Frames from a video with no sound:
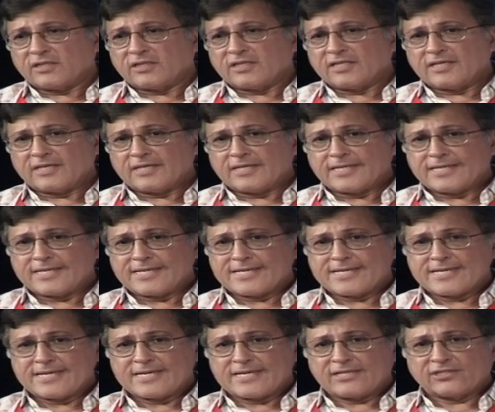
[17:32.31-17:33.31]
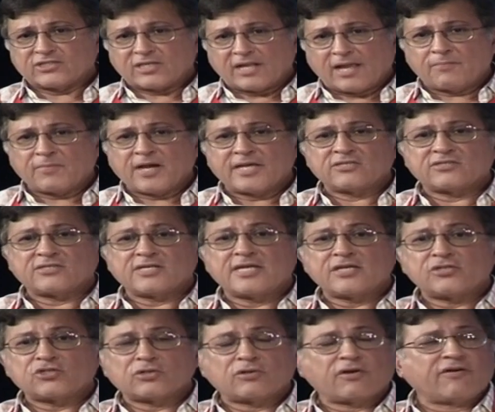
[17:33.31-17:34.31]
the
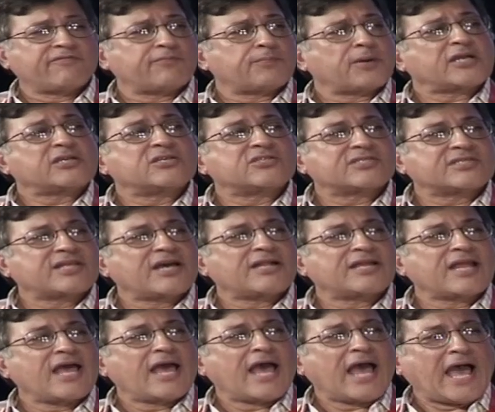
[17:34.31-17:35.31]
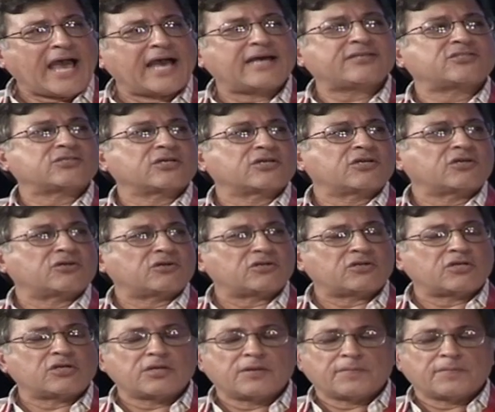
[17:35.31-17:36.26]
Islamization of Pakistan has occurred.